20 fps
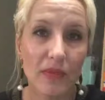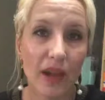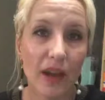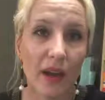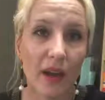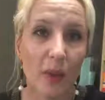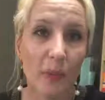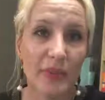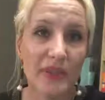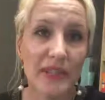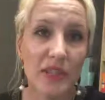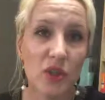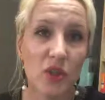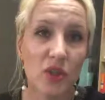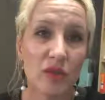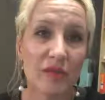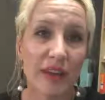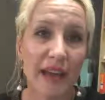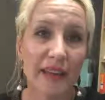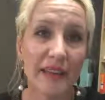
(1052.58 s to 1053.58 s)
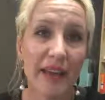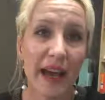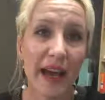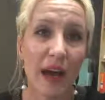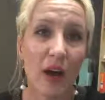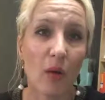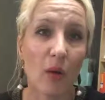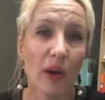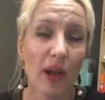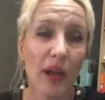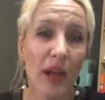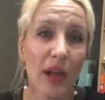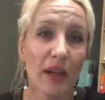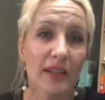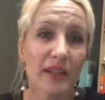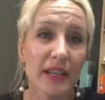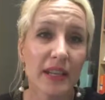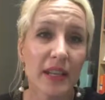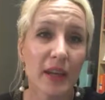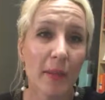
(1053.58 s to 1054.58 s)
position right now,
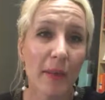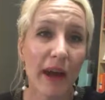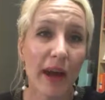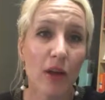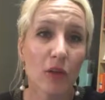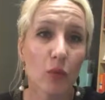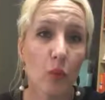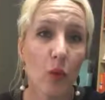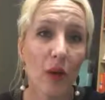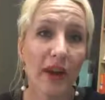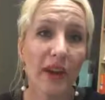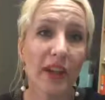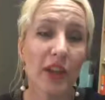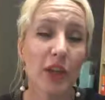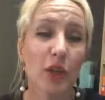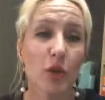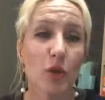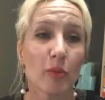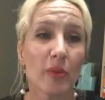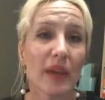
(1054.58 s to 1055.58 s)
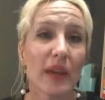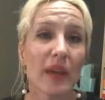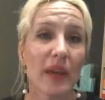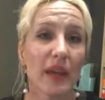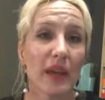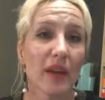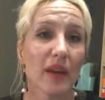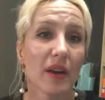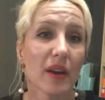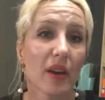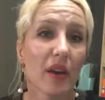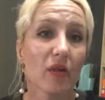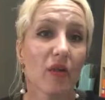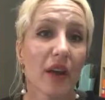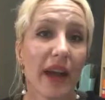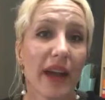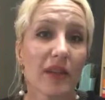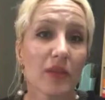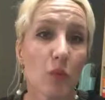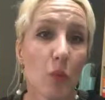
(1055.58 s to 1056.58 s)
think about where can you be,
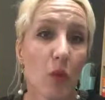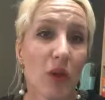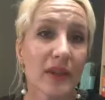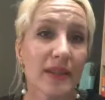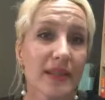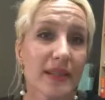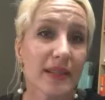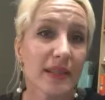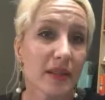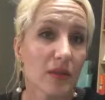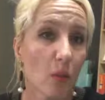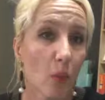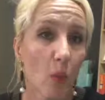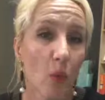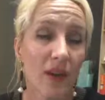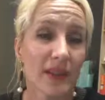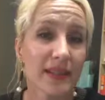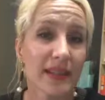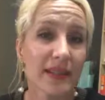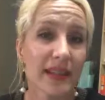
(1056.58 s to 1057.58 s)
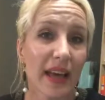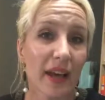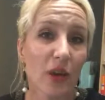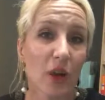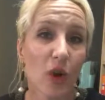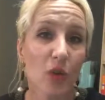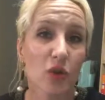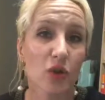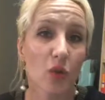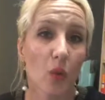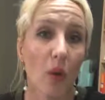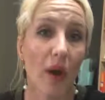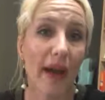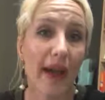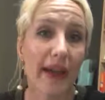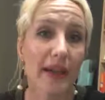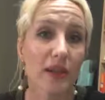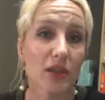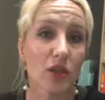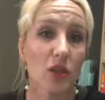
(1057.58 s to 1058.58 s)
right, once that goes
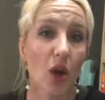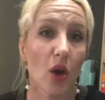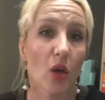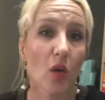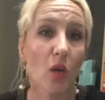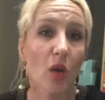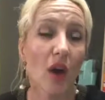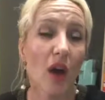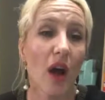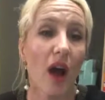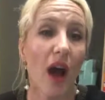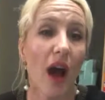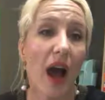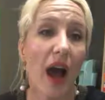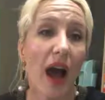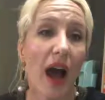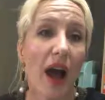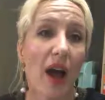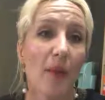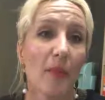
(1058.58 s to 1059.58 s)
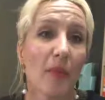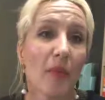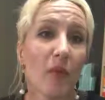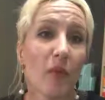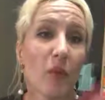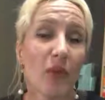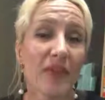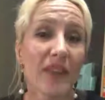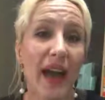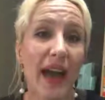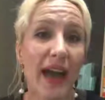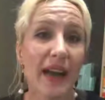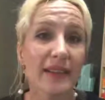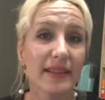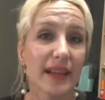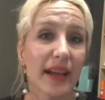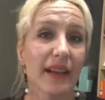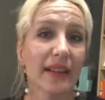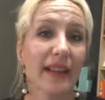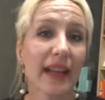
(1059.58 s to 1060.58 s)
away. So with
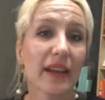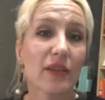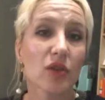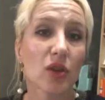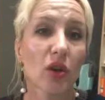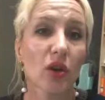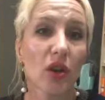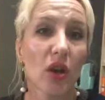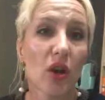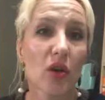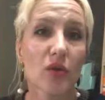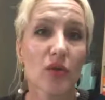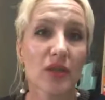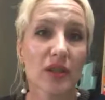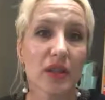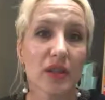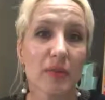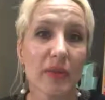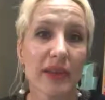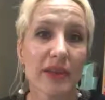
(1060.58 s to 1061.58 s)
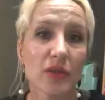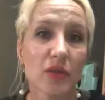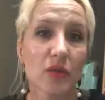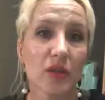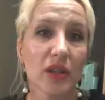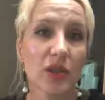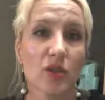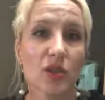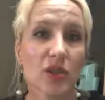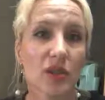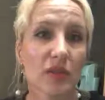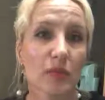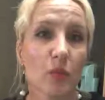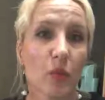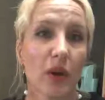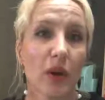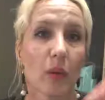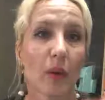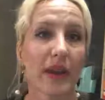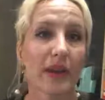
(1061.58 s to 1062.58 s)
that, I'd like to close, and my screen just
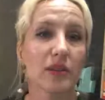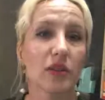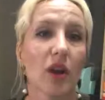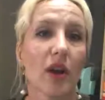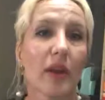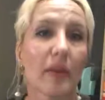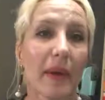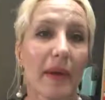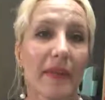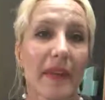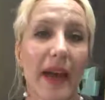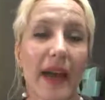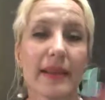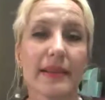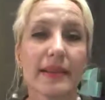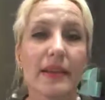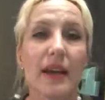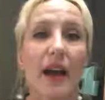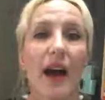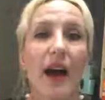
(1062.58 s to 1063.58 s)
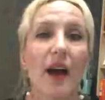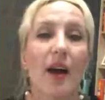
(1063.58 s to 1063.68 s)
went away. Sorry about that.